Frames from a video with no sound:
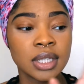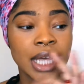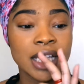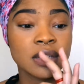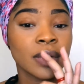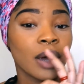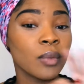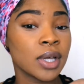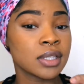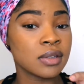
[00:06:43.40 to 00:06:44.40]
That's what I
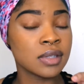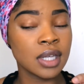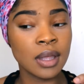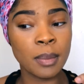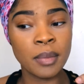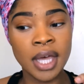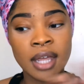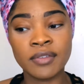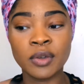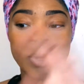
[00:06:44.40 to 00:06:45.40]
was using, but
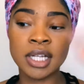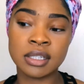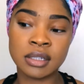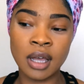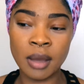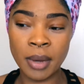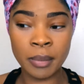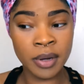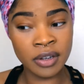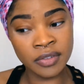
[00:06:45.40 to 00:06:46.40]
if you watched my
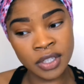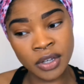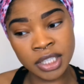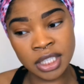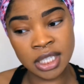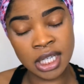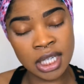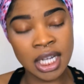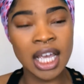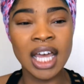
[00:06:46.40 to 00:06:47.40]
previous video I just did,